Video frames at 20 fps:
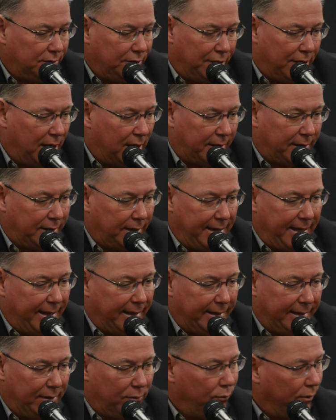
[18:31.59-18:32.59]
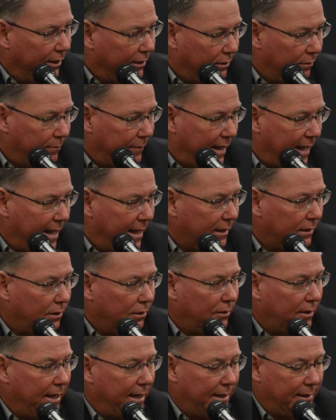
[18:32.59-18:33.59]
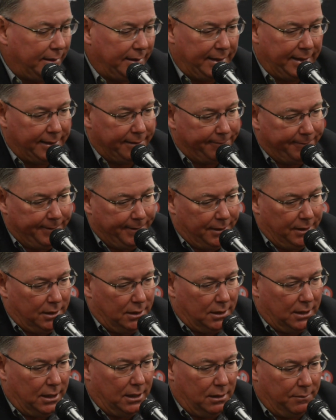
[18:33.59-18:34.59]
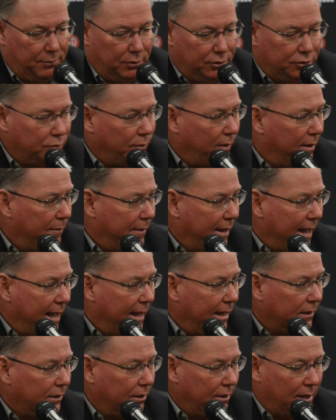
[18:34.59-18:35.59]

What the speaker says: You know, you can't get Wyndham back. You can't get Bourgeois back.